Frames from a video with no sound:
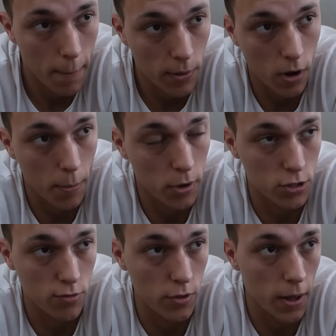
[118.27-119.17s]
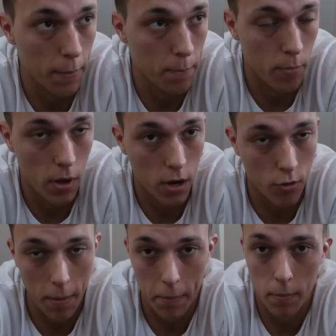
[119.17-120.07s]
But I pushed through that
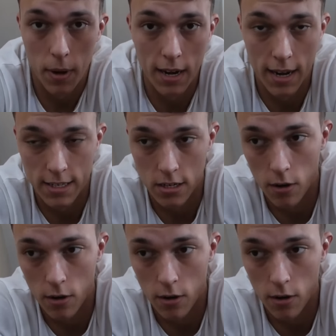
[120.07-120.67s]
cramping pain last